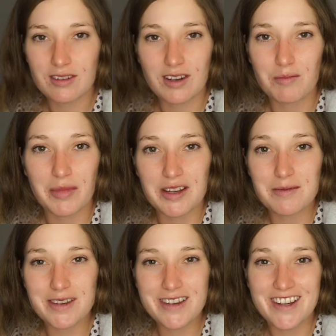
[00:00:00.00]
a
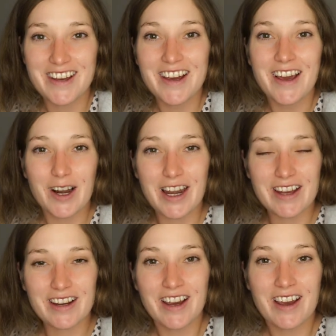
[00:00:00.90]
baby.
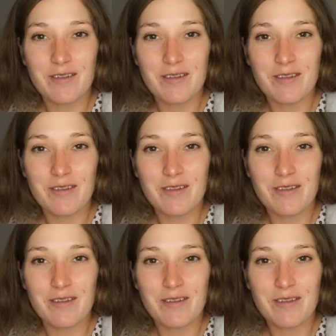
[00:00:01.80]
Like,